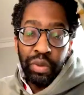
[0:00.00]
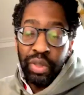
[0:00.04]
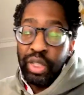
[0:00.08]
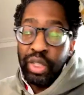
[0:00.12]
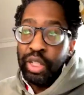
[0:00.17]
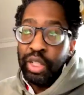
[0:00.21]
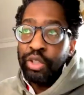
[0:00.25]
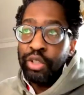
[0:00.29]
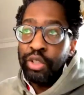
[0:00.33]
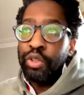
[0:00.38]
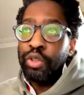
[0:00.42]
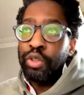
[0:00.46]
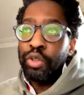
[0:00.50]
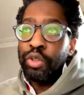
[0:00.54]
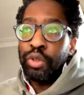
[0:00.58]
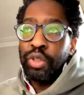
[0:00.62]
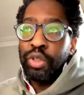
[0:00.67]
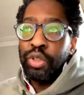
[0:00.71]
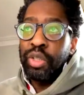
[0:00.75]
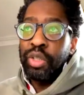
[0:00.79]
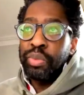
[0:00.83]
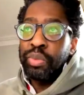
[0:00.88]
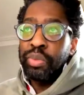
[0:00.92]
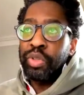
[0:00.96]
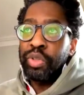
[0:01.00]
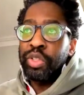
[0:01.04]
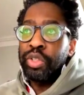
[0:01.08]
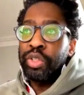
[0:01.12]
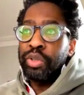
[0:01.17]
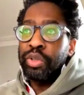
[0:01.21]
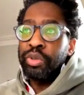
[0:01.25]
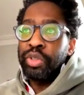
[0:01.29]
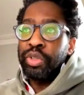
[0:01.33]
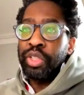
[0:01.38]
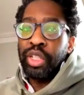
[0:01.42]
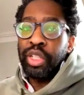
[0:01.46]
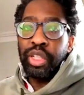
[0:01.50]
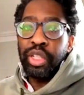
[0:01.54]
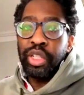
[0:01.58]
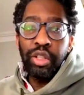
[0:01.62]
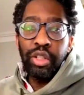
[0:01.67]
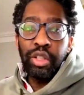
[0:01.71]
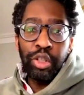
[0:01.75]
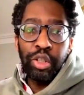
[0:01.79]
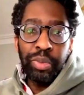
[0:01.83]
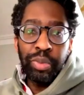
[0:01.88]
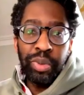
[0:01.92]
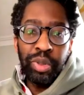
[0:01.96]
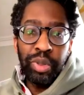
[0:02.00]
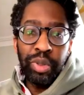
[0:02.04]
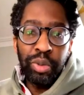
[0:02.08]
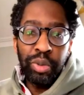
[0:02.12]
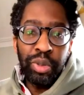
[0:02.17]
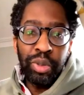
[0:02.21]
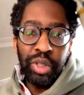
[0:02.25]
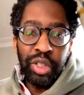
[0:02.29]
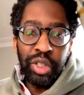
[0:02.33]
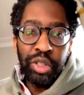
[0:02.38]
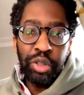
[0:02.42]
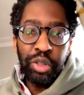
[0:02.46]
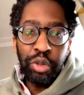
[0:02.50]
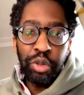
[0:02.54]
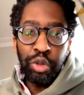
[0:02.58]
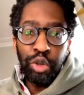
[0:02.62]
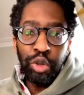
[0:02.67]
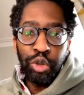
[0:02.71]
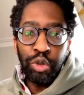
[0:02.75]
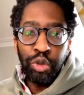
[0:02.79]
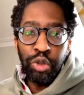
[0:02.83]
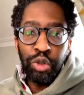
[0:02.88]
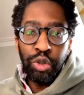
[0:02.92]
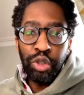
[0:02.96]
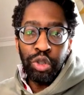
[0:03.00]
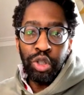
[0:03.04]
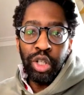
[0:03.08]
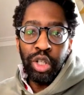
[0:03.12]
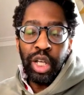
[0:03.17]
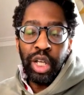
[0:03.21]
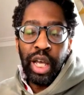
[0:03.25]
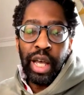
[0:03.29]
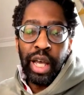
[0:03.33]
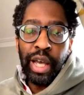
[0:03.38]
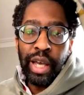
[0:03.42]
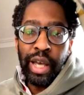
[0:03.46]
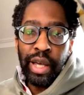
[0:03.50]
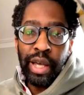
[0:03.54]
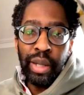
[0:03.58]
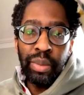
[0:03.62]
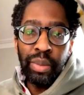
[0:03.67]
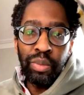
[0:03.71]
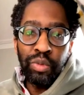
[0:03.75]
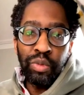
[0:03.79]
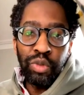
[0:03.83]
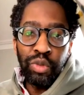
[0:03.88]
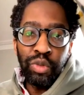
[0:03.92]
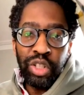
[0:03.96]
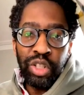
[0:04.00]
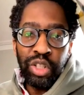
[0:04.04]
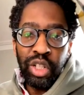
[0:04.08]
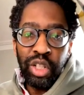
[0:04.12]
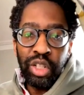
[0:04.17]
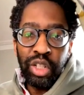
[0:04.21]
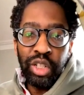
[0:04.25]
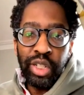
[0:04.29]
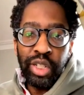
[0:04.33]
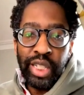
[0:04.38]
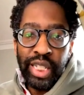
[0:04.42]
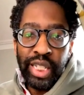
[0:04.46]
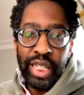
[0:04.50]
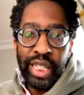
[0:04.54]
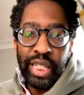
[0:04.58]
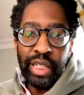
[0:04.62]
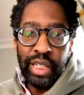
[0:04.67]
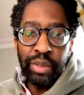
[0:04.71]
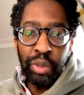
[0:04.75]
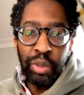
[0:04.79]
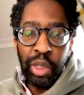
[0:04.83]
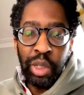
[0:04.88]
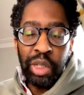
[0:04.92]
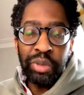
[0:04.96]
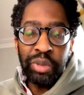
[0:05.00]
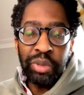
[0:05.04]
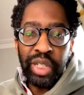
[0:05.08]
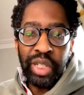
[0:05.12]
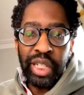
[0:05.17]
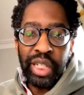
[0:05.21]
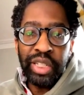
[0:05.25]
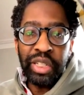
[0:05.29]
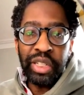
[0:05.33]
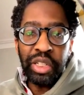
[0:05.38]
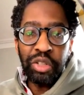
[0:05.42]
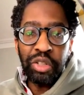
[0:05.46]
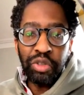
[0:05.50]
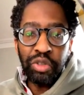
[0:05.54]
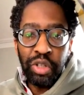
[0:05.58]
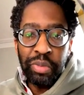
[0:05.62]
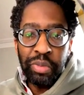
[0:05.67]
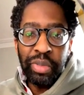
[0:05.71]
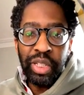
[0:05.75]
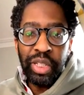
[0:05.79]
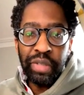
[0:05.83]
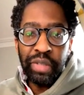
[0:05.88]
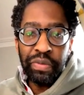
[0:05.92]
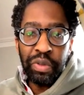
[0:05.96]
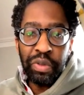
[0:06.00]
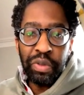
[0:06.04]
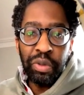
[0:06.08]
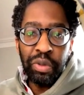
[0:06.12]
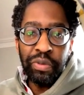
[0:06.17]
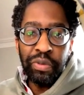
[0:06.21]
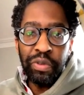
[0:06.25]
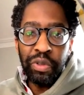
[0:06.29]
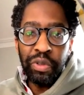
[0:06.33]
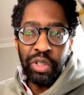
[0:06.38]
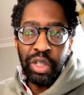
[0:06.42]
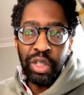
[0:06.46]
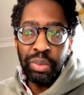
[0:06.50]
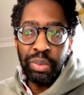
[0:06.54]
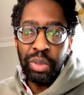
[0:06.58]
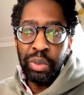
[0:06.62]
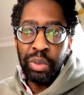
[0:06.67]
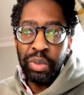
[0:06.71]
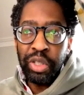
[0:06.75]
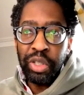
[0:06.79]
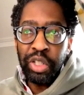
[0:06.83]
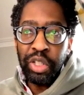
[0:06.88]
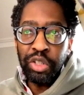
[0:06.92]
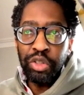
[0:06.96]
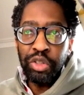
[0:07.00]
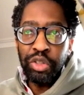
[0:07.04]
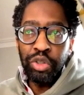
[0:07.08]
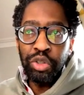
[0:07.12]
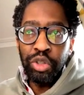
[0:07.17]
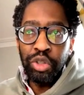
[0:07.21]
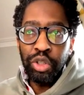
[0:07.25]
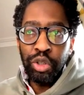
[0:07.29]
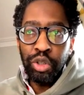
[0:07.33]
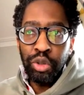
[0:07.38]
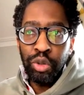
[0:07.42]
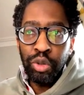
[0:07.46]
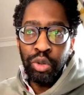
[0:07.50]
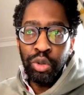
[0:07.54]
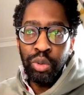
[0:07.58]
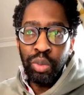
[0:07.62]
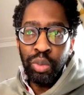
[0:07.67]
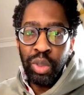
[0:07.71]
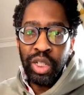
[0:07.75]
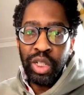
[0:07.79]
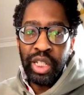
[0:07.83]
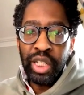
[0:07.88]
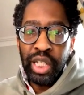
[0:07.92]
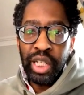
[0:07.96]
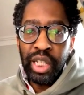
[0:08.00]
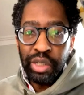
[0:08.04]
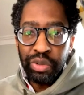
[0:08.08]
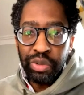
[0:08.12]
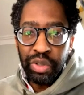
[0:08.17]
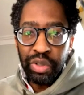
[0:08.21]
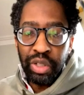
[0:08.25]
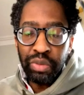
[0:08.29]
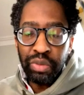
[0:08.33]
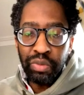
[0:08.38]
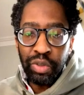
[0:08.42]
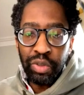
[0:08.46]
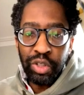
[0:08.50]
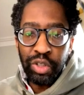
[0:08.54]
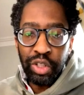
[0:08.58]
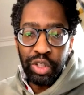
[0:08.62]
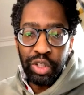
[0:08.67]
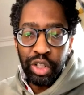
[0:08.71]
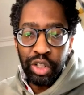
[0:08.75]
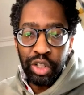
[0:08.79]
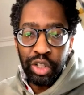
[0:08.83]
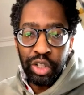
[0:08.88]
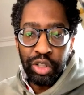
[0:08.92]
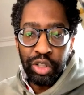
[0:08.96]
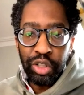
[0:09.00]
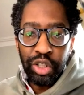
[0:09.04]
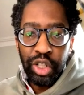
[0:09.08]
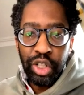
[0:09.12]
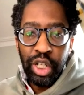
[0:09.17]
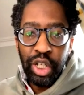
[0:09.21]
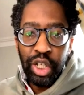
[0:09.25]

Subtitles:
And there are junior doctors in Britain who are stuck in hospitals. There's no strong research lead. What I would say is extremely difficult if you're somewhere where there's no one interested in research